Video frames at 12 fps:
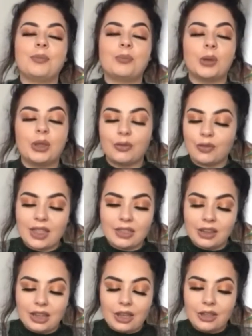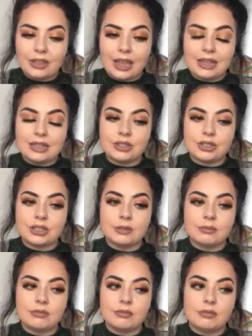But the fact that I earned that is just
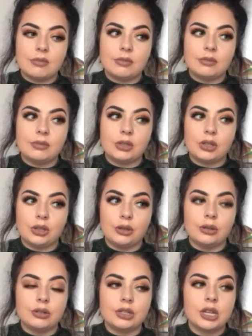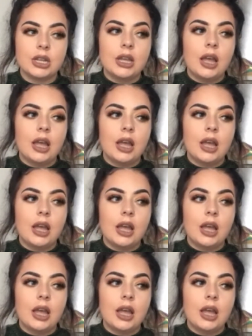huge.